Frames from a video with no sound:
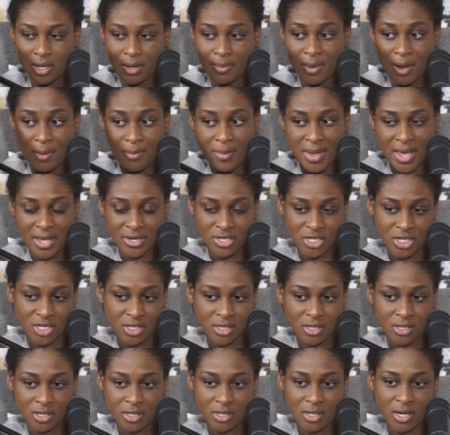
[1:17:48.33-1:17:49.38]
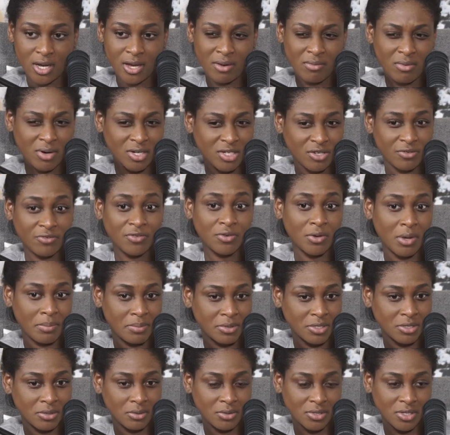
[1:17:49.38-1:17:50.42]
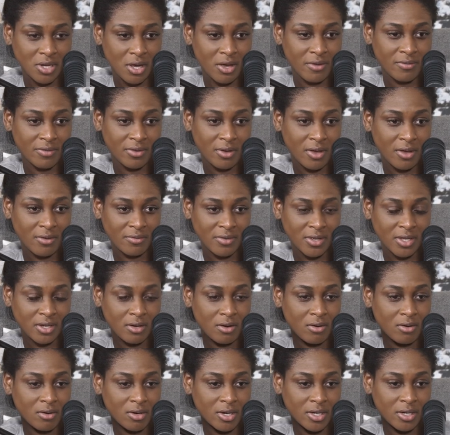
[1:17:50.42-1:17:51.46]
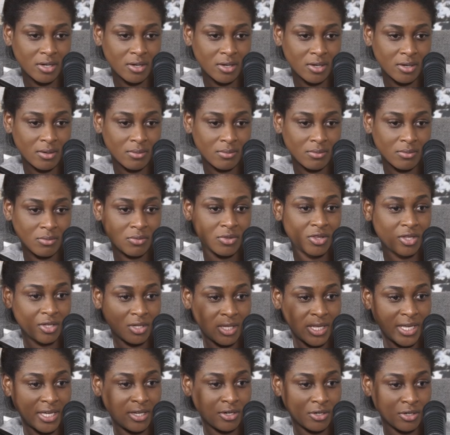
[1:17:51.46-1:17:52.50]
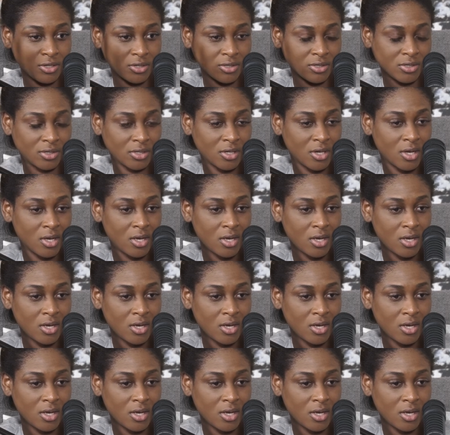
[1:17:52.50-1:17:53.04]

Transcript: about magic I watched a few episodes of, of it on um, the Lakers